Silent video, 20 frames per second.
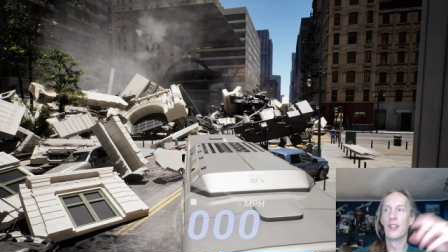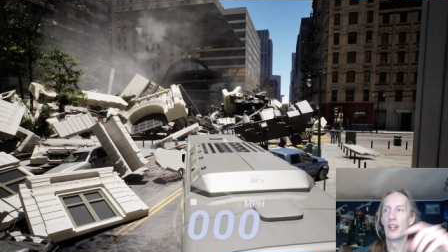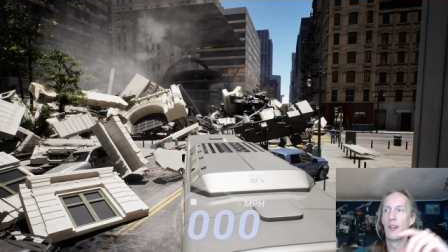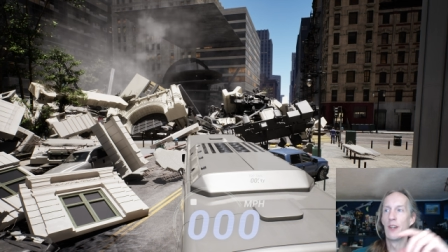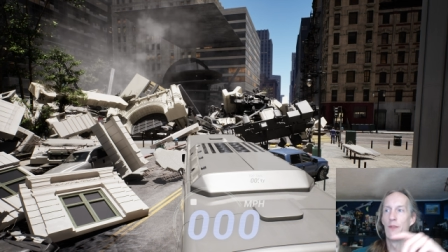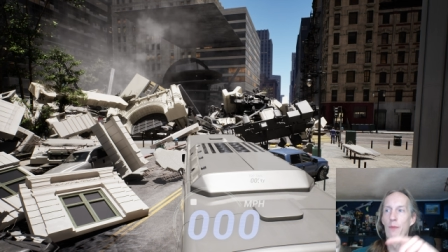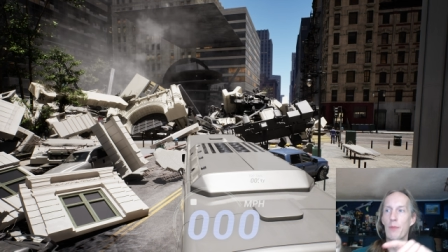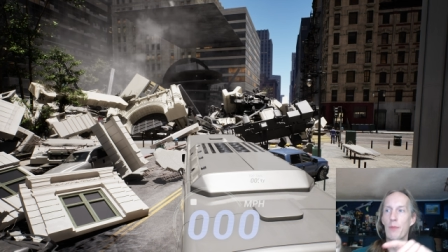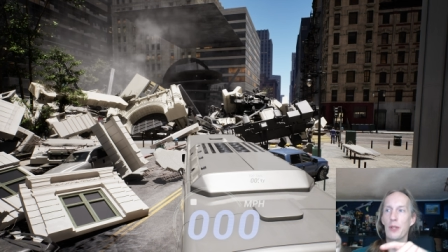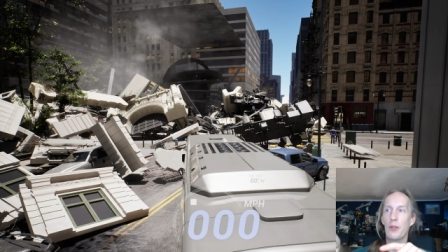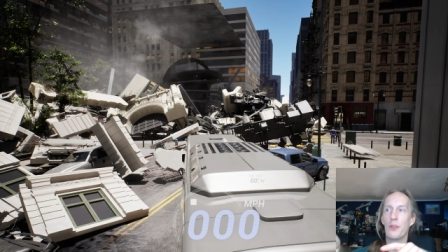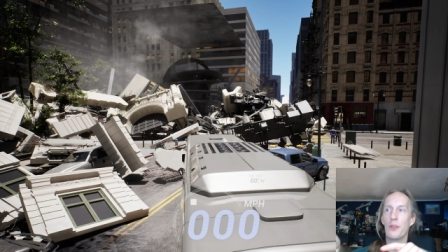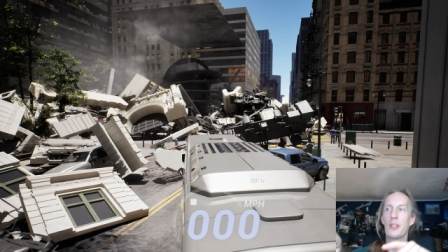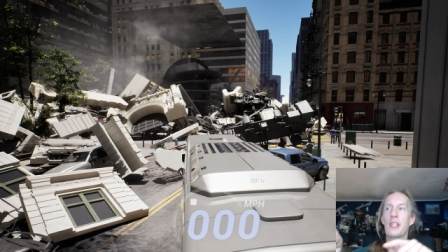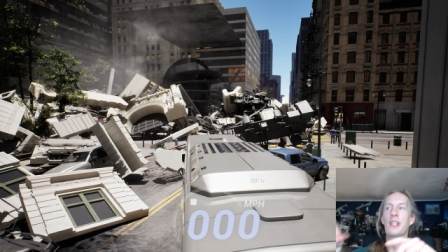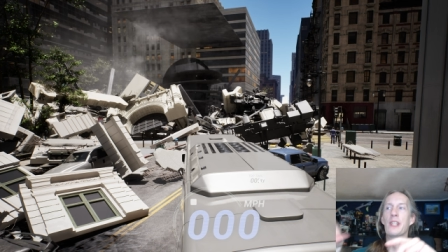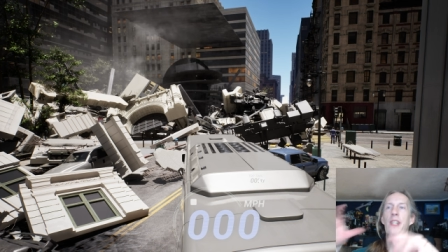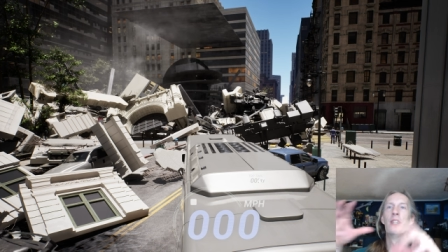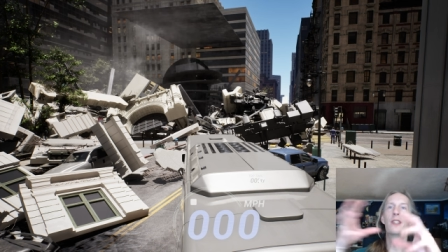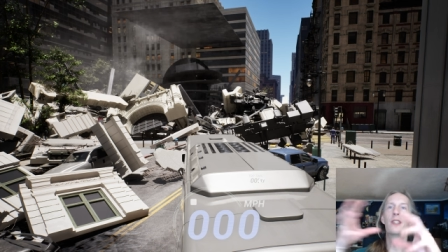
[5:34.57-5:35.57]
a
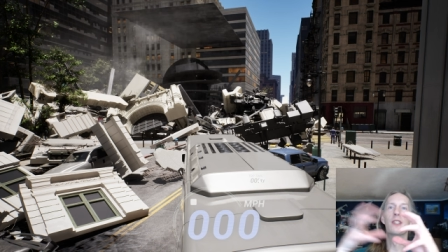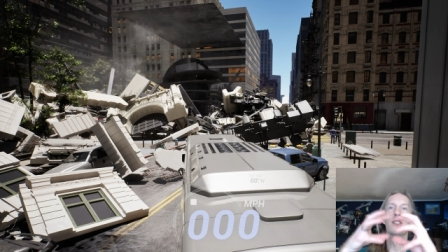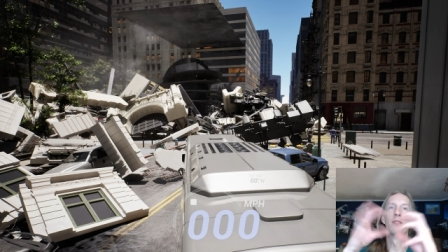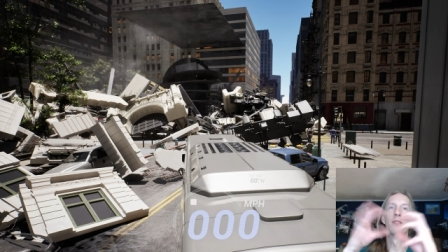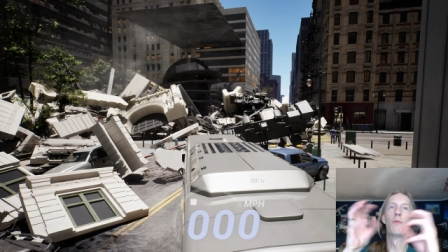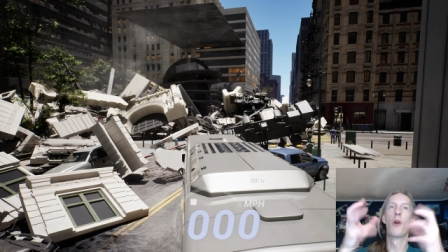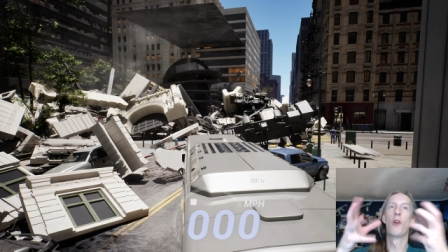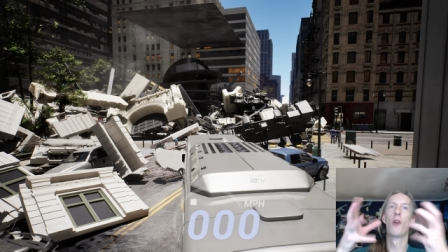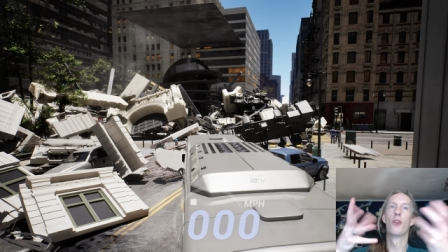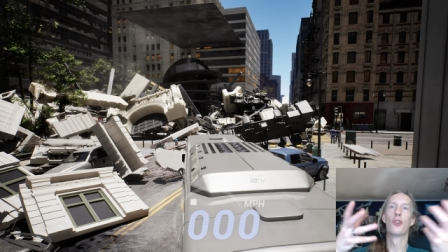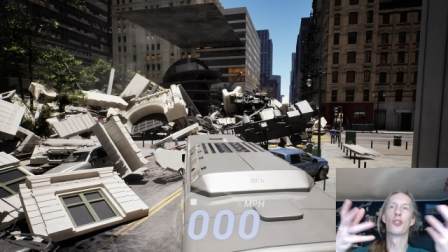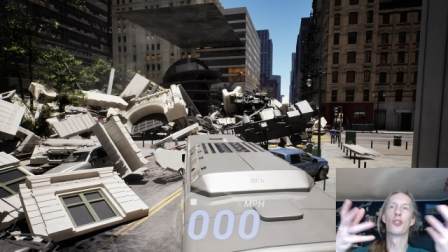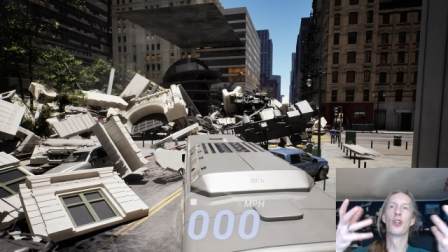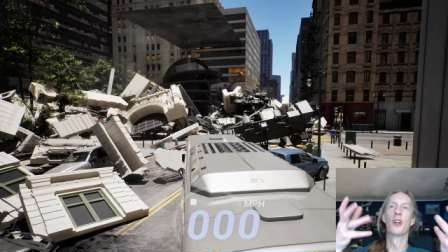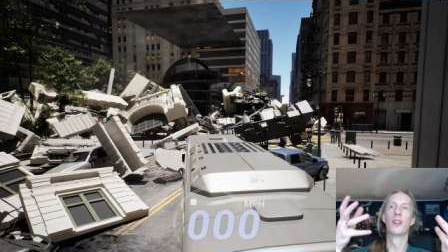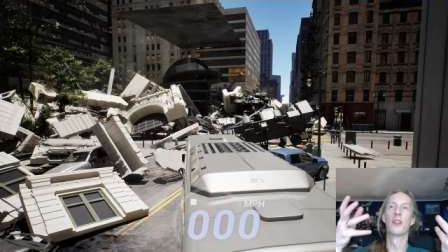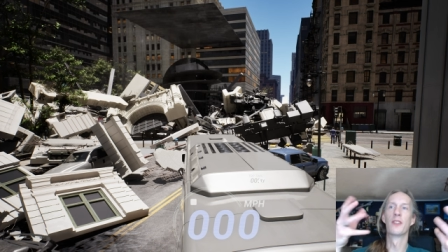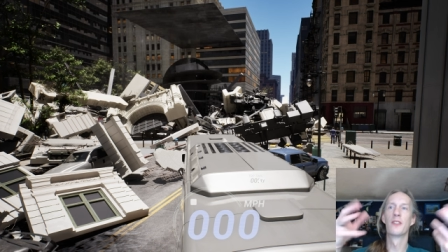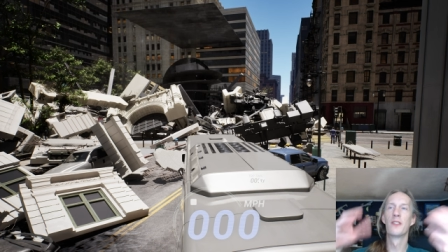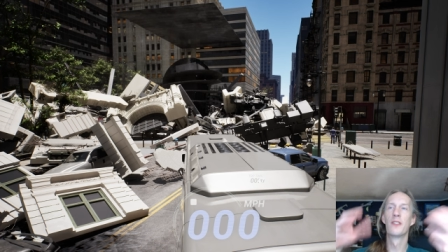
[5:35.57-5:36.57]
building into smaller
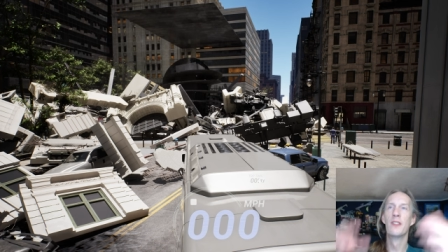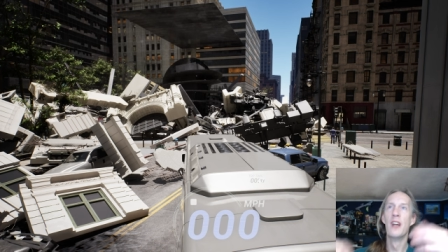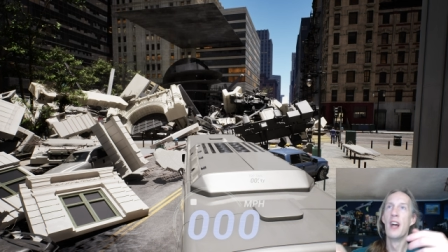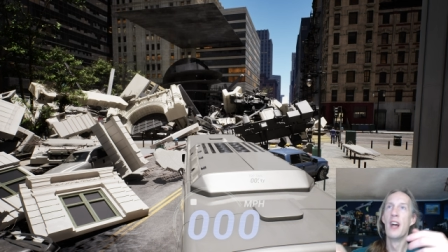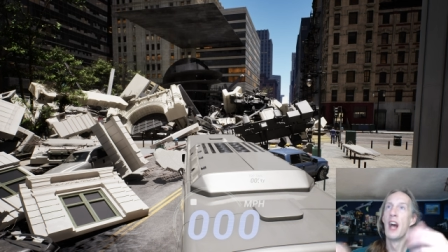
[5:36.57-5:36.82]
chunks.